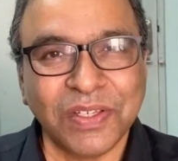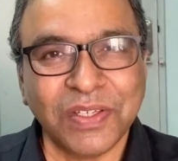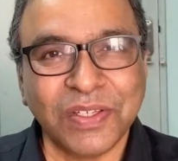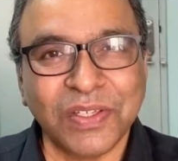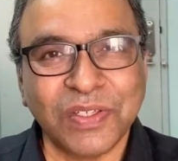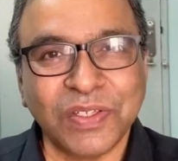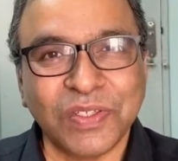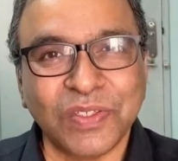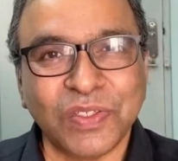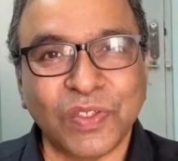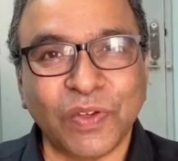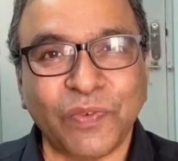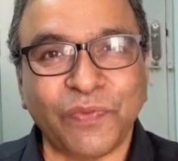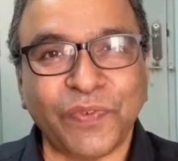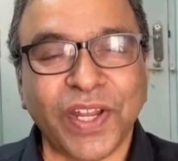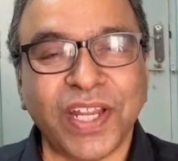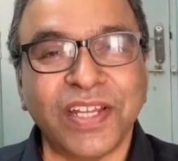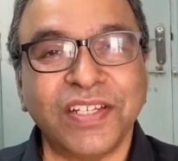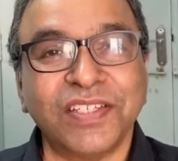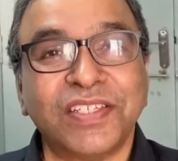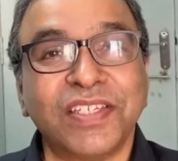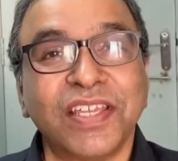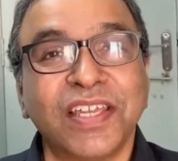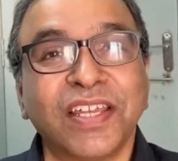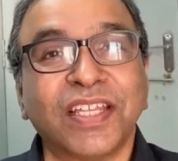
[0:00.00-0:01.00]
So
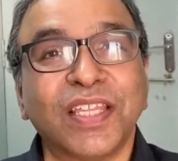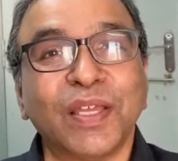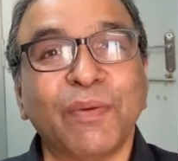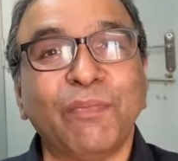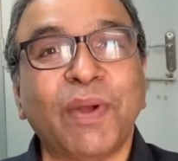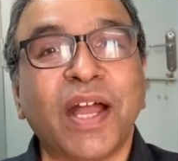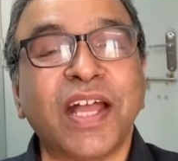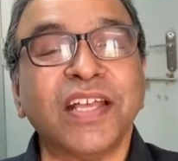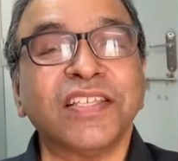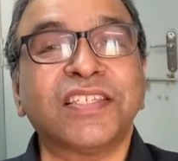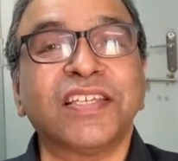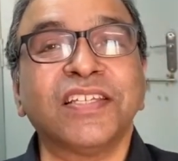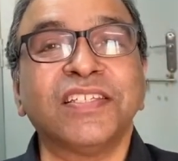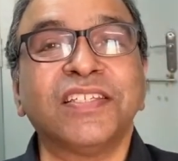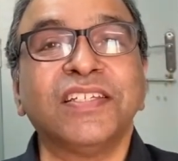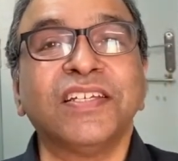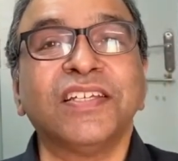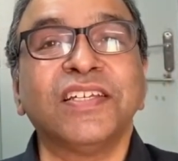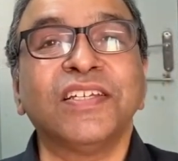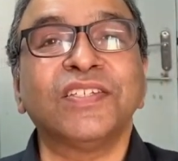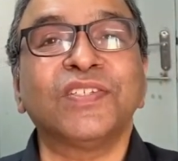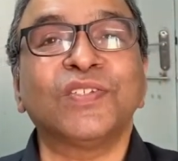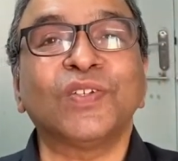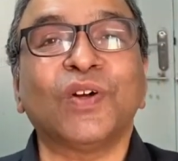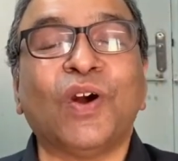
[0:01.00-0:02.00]
friends, here the message
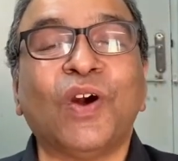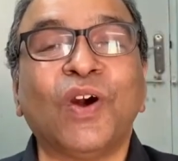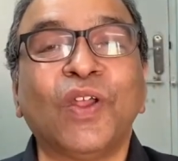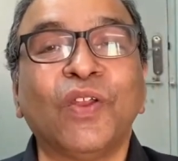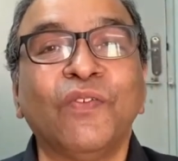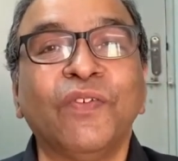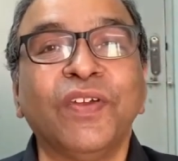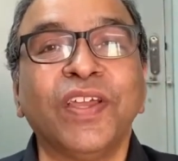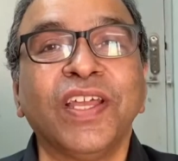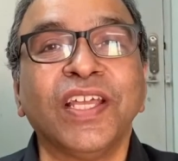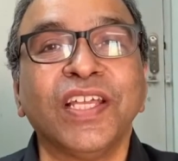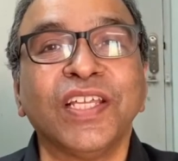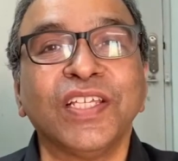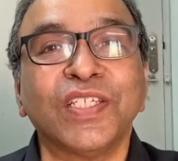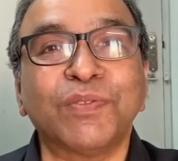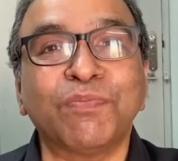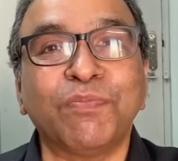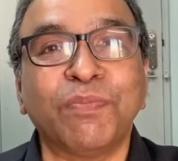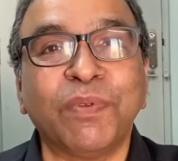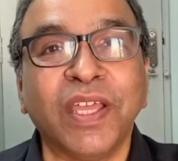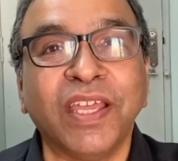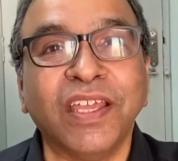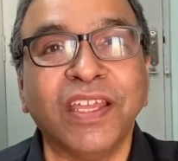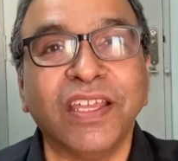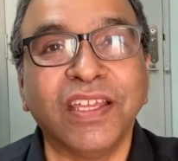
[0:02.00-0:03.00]
is always
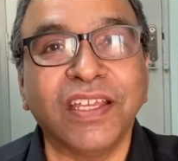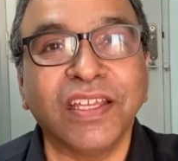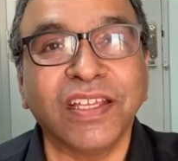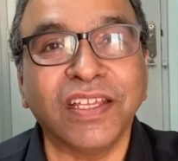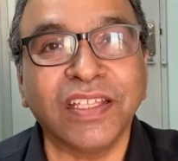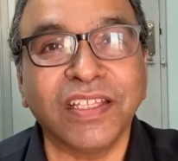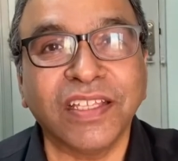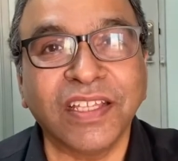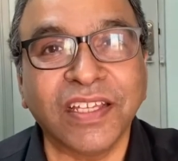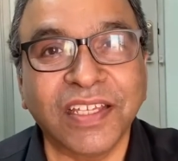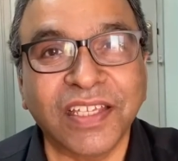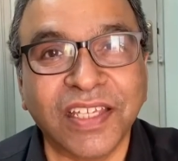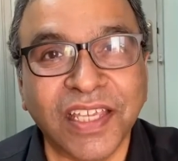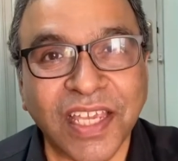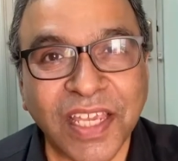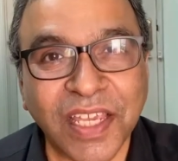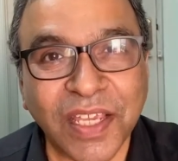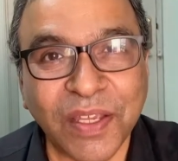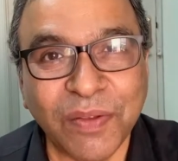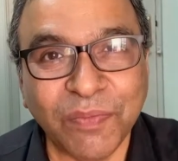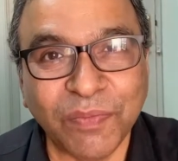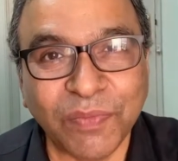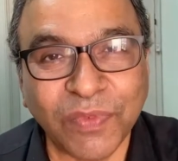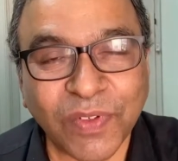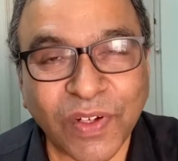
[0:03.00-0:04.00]
play the
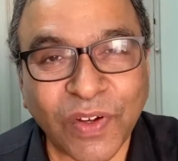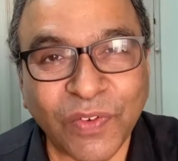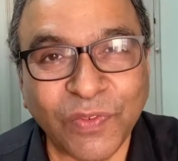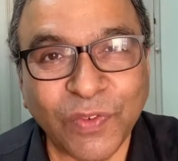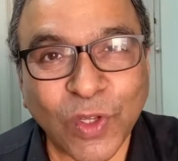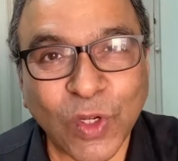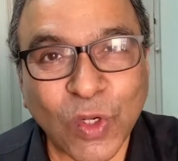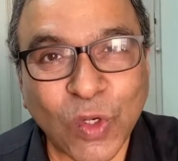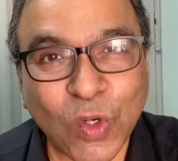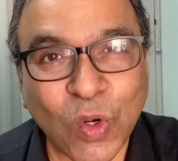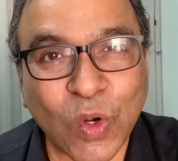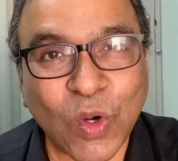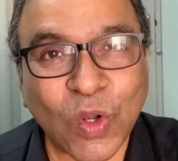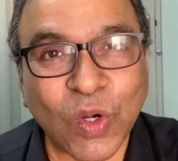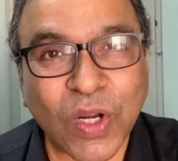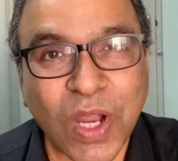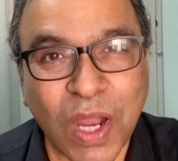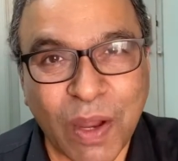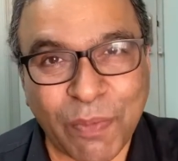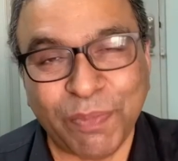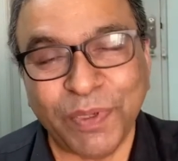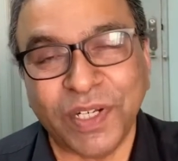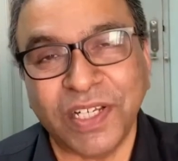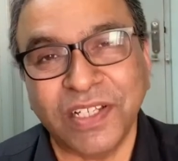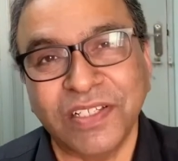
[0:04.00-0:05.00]
game of your core
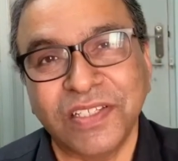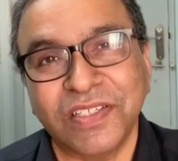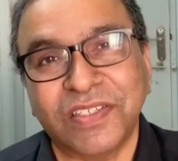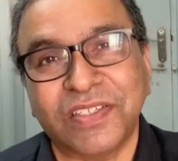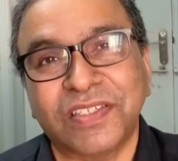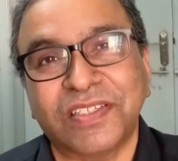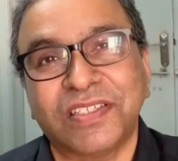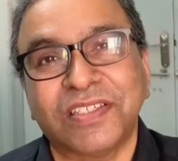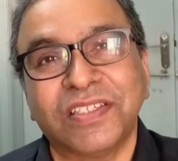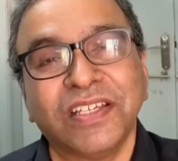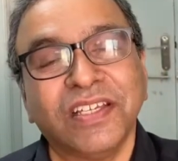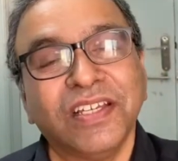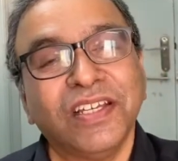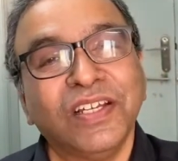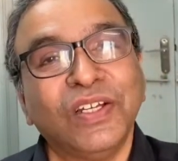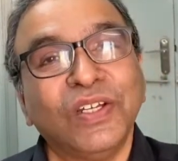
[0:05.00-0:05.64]
competence.